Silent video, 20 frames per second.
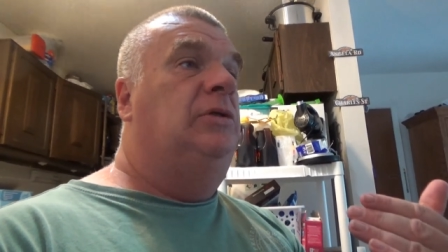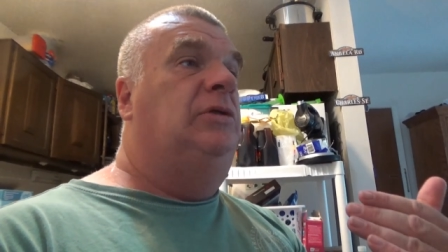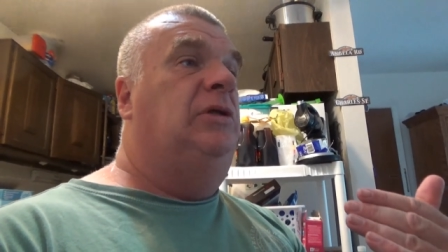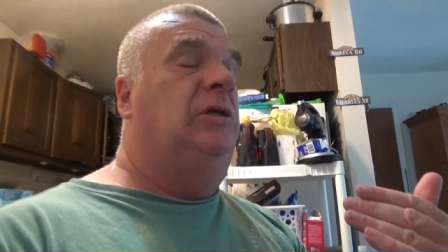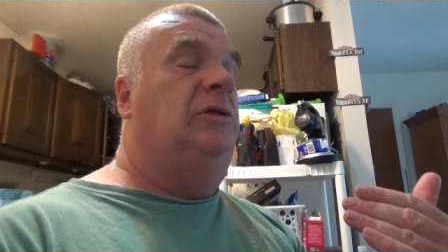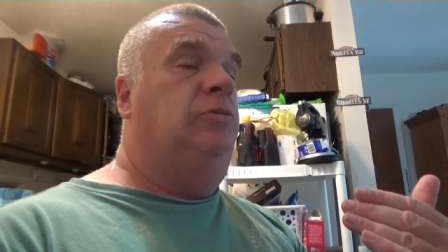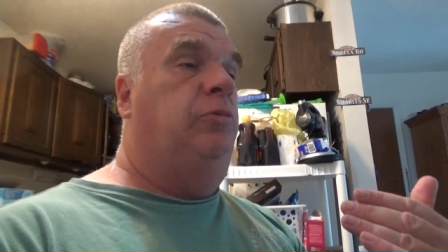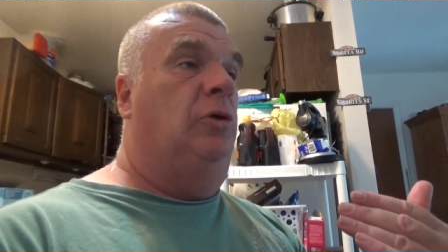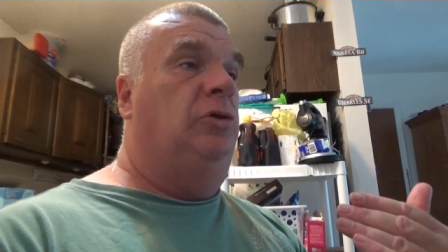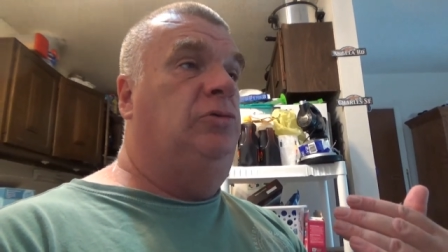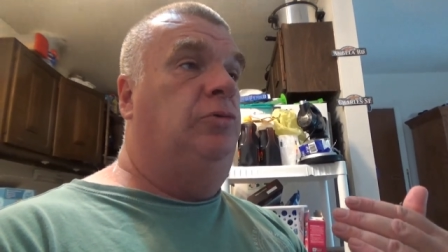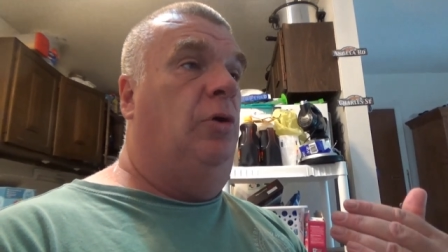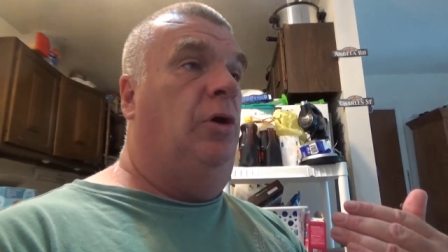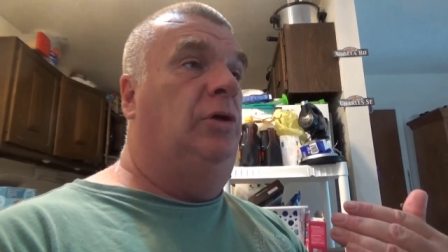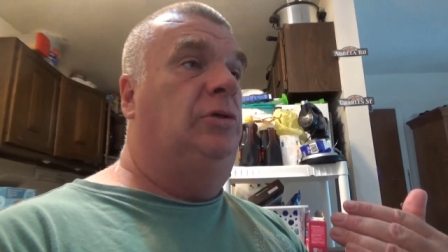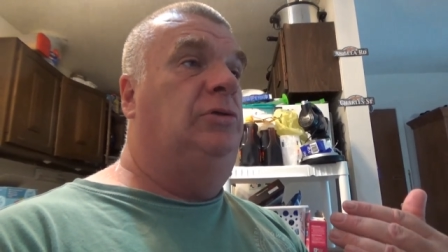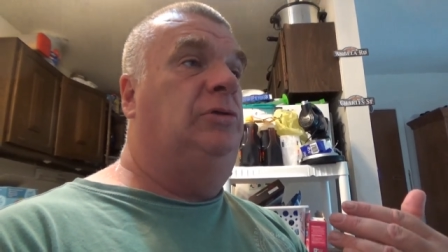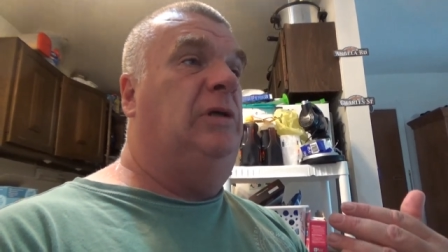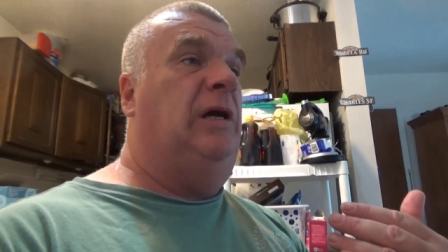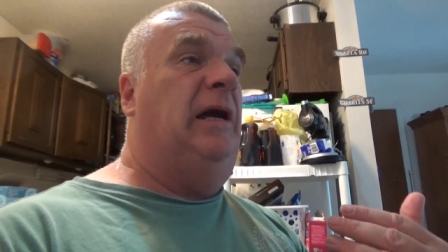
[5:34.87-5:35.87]
just which
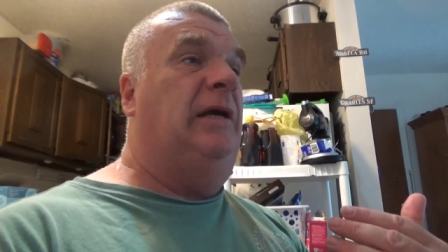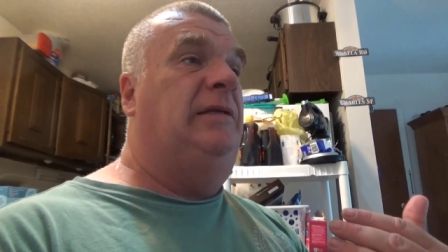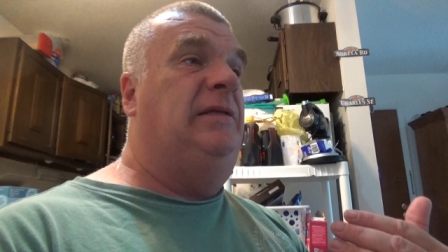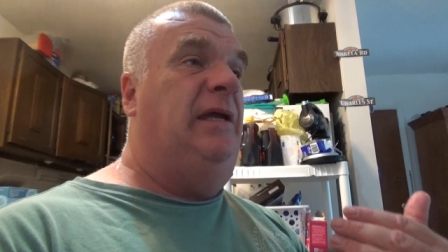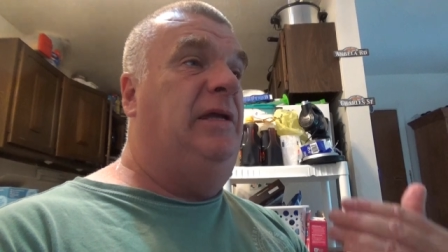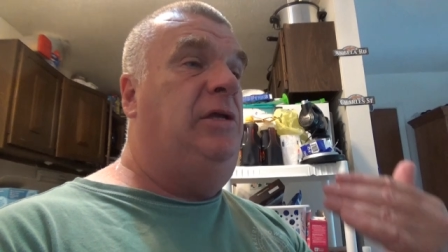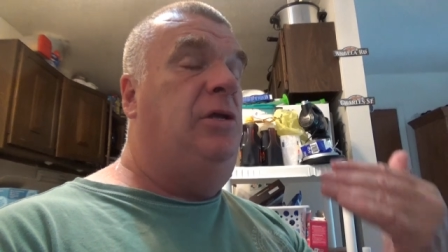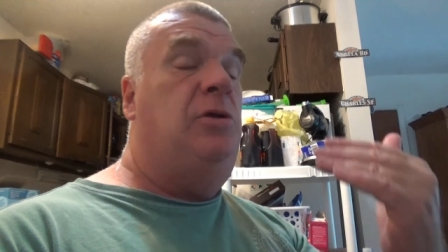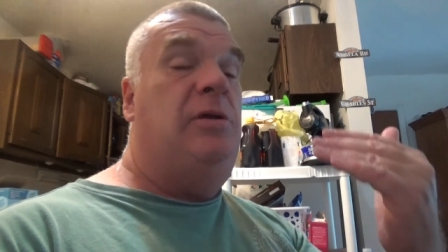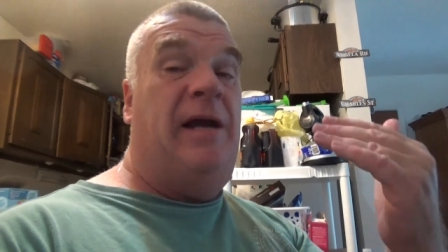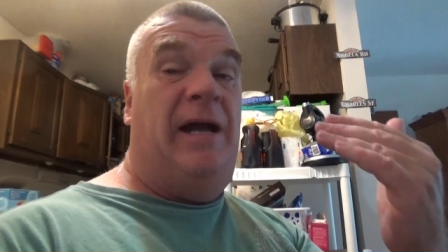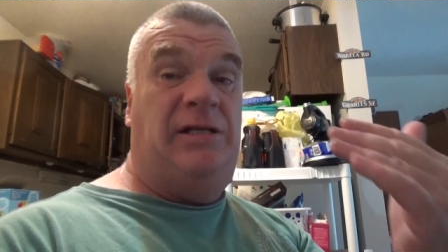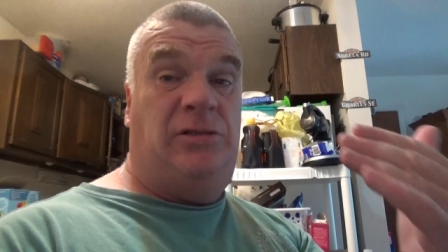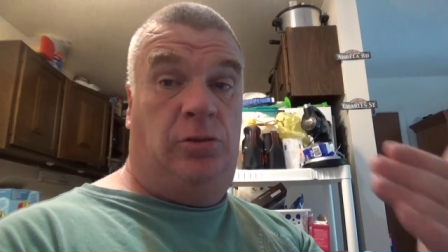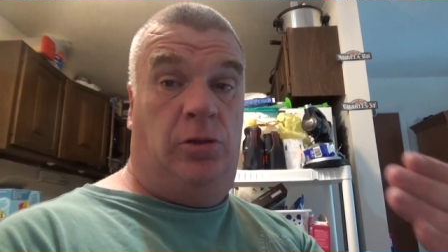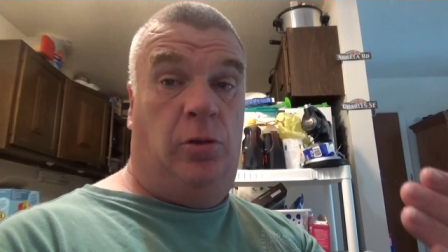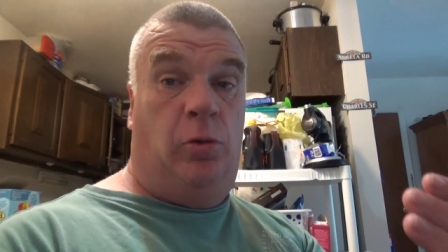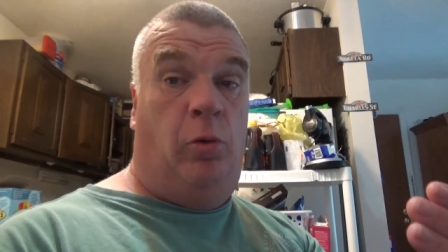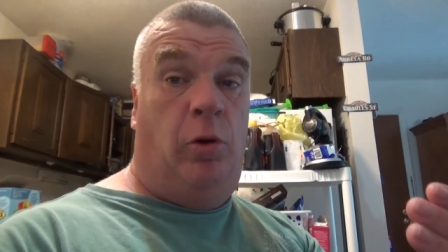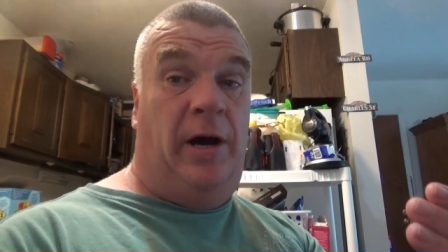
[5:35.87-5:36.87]
ones I think you guys
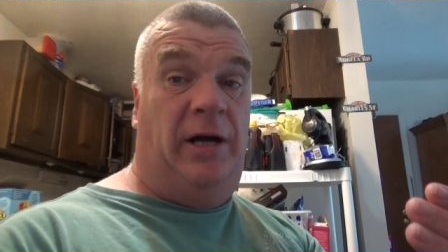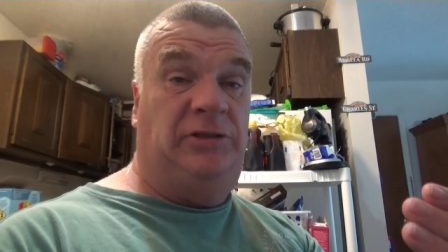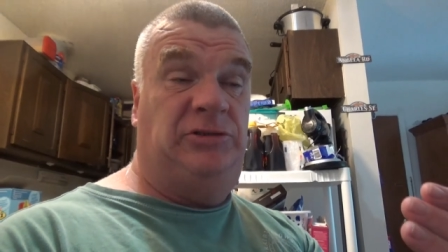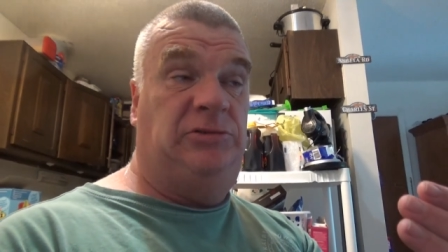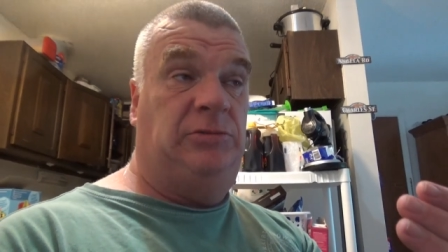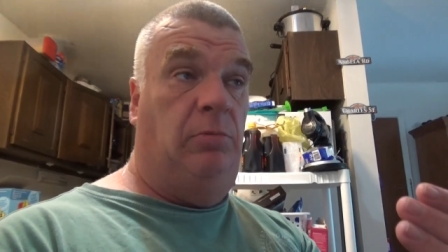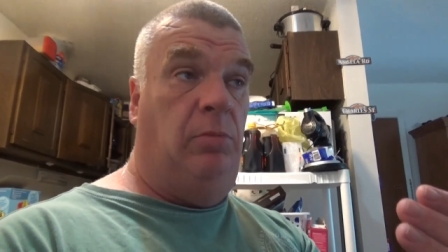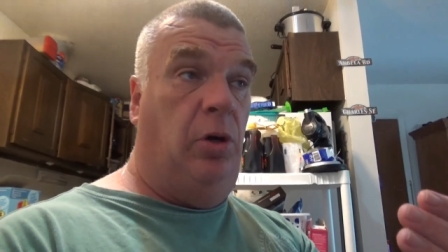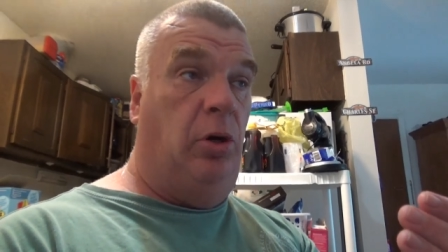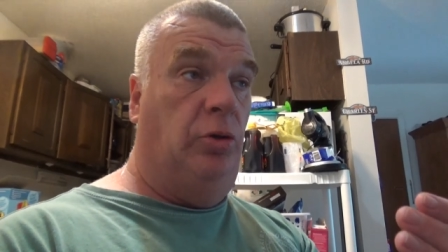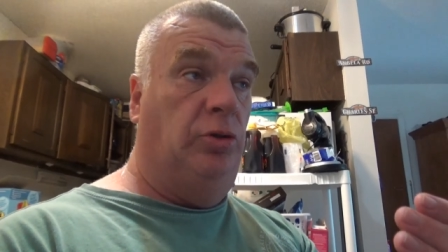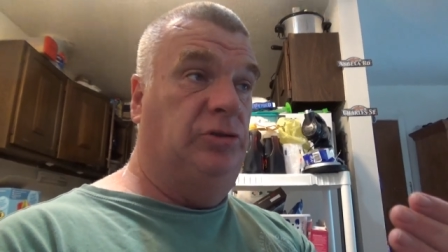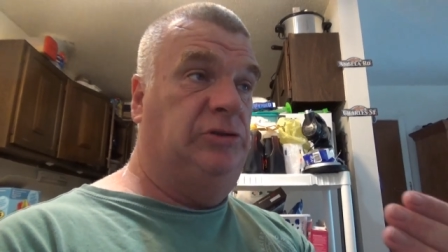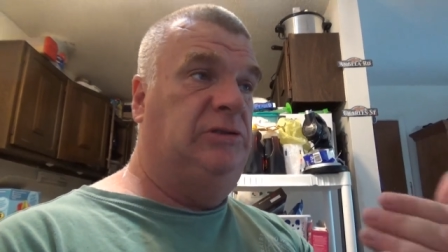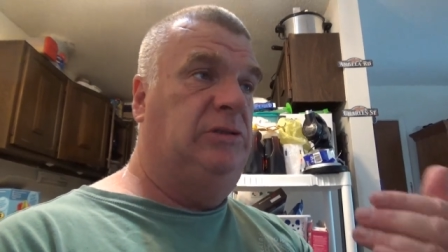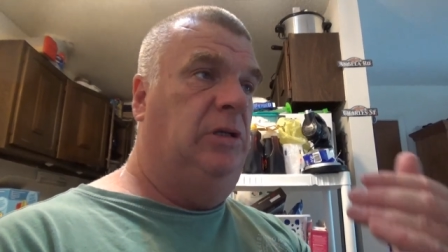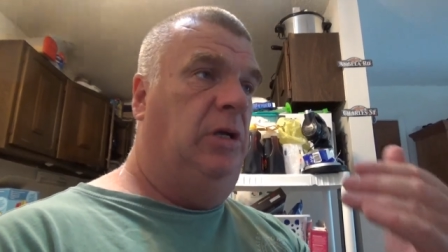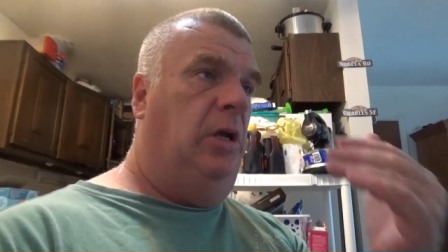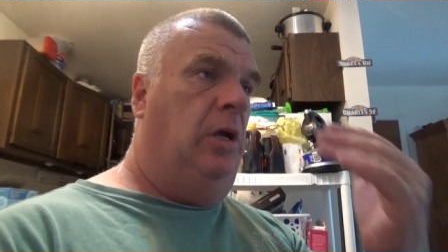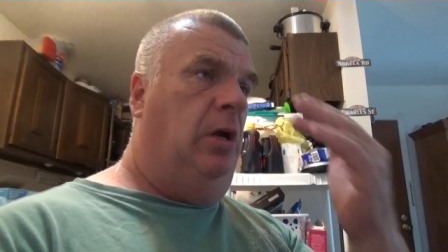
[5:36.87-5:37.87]
are going to watch the
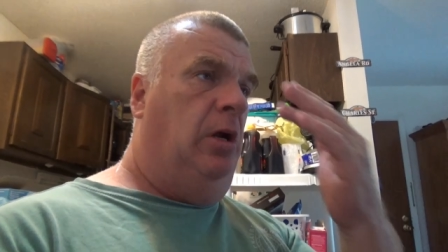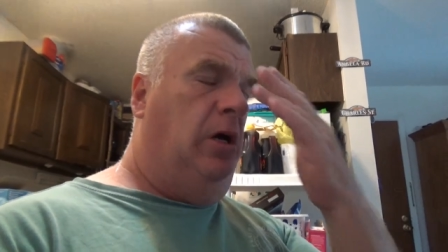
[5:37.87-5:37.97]
most,